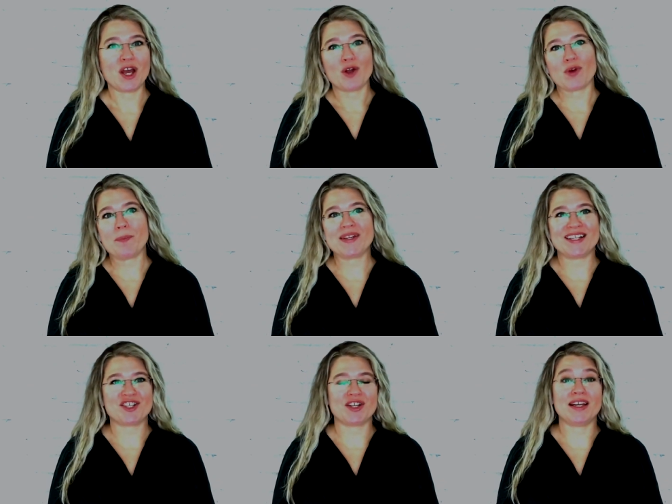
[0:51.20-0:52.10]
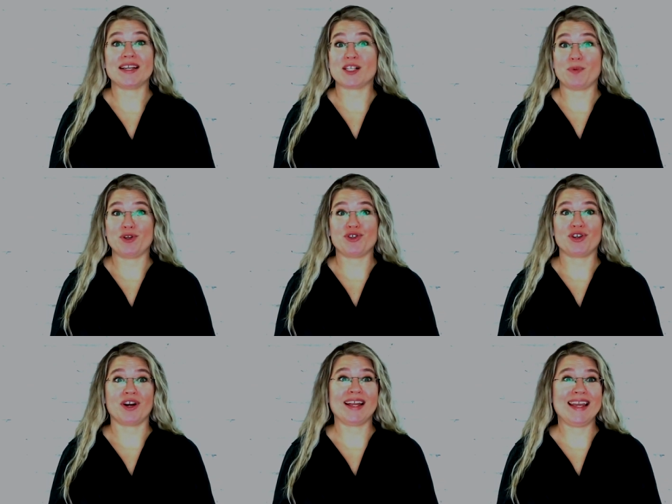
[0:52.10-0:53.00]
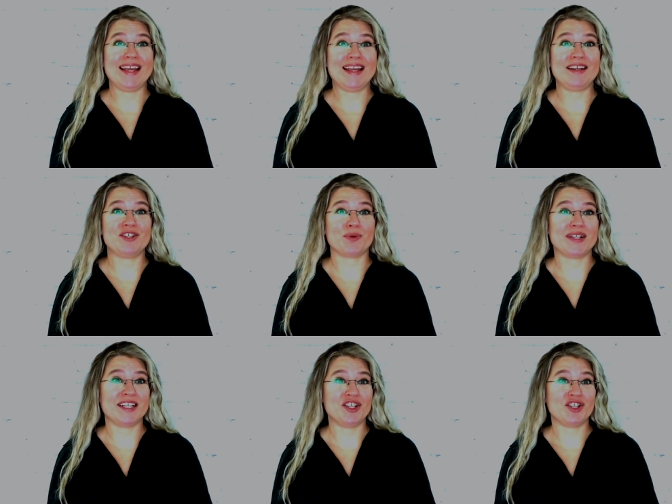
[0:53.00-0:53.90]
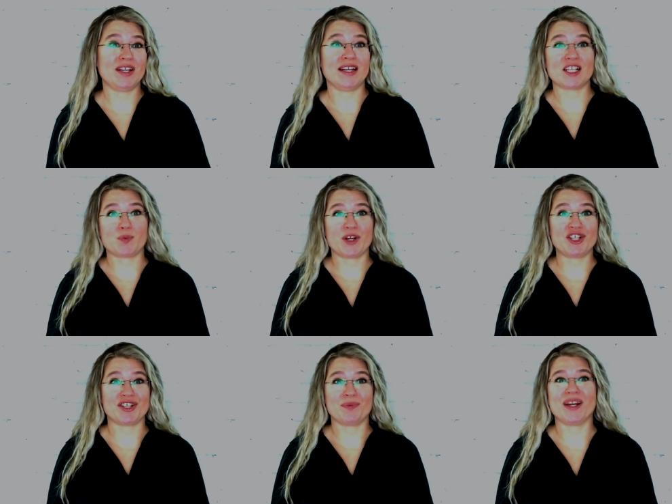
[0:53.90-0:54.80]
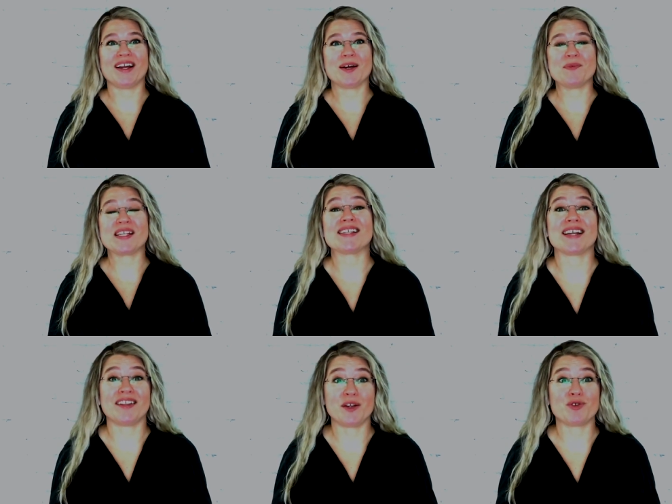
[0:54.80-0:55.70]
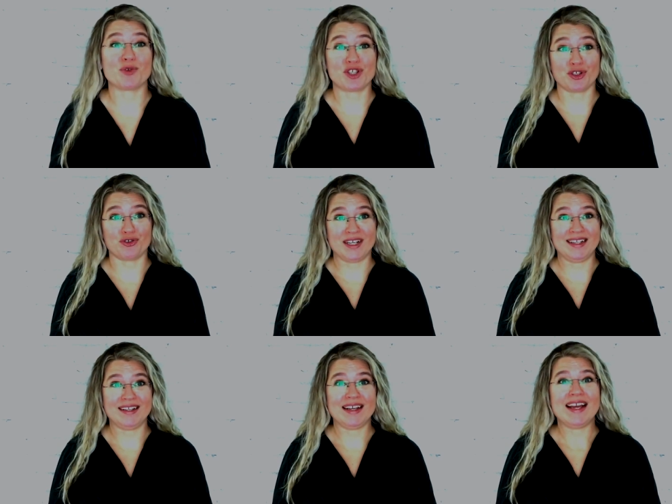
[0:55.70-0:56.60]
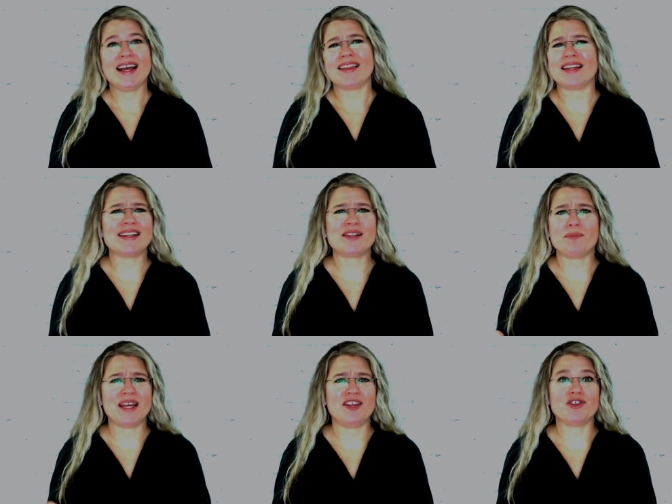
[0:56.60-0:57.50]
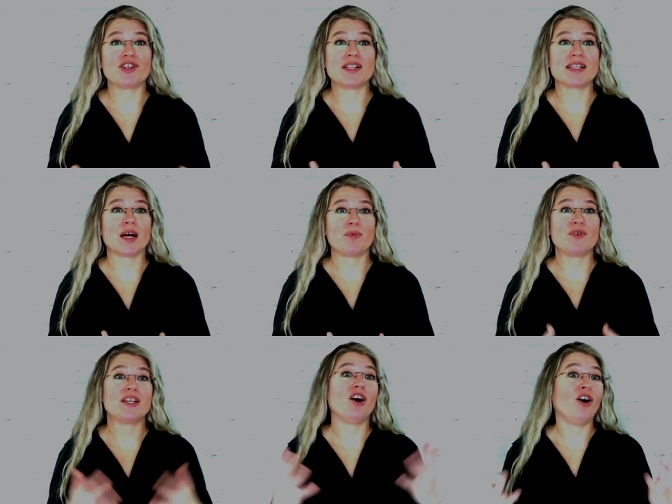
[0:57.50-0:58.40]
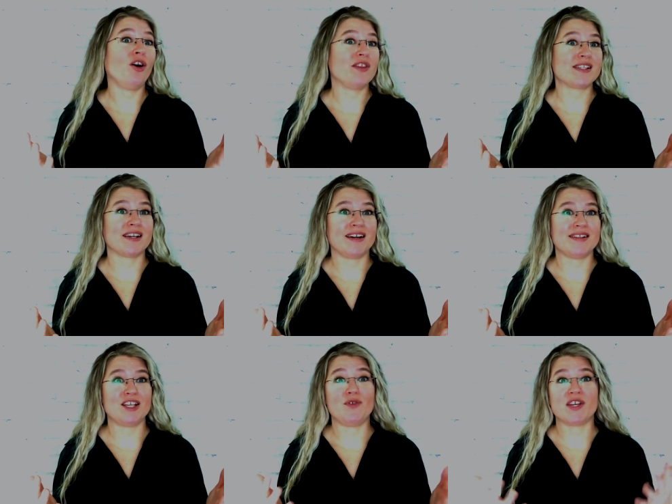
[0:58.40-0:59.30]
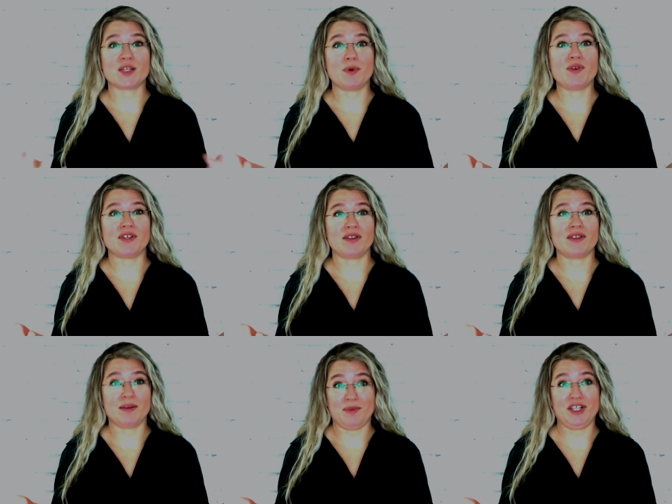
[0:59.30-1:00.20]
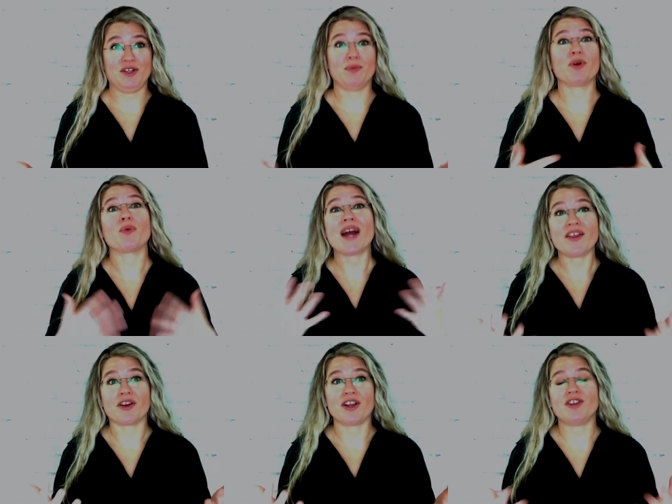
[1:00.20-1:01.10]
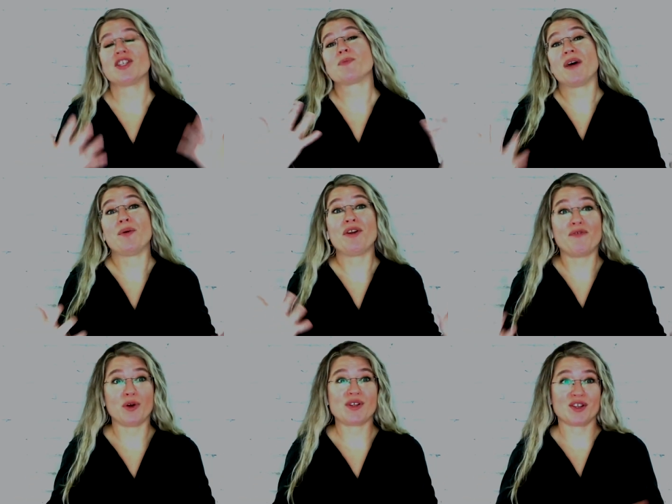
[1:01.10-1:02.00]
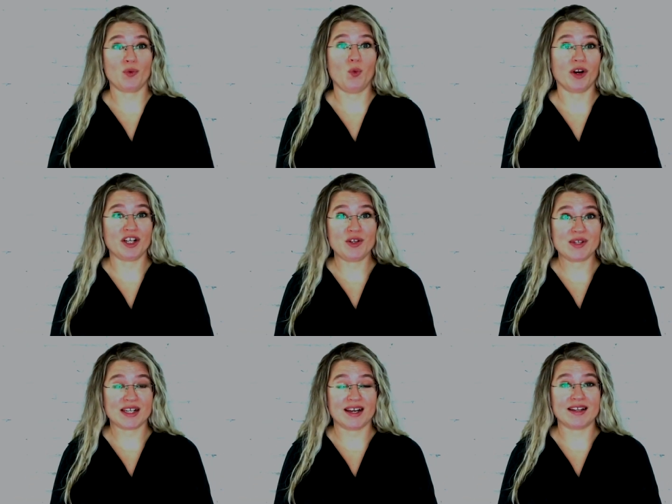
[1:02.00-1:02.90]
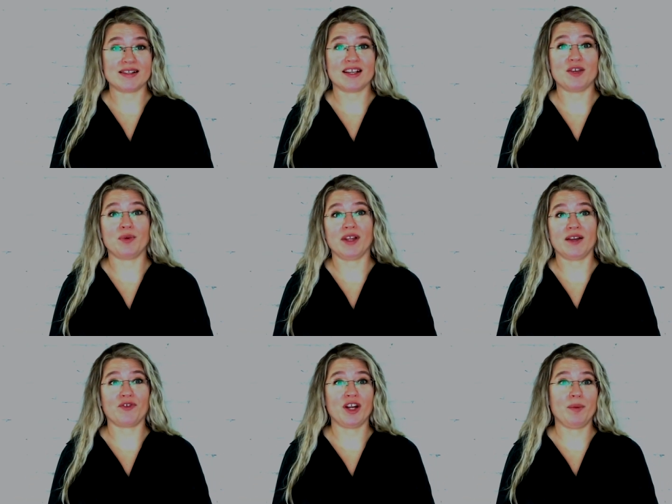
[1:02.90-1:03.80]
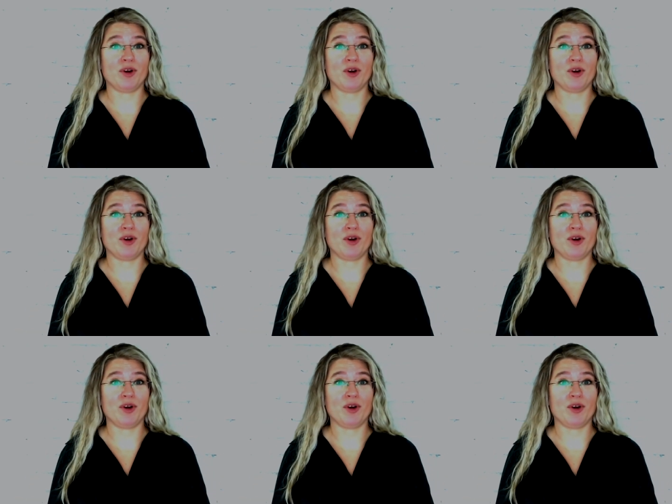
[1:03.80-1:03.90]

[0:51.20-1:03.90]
Repetition and exposure are key to retention and expression when it comes to sign language with children. That doesn't mean you should stop using all the signs that you've exposed them to, but rather you just might want to focus on one or two signs that you would like for him or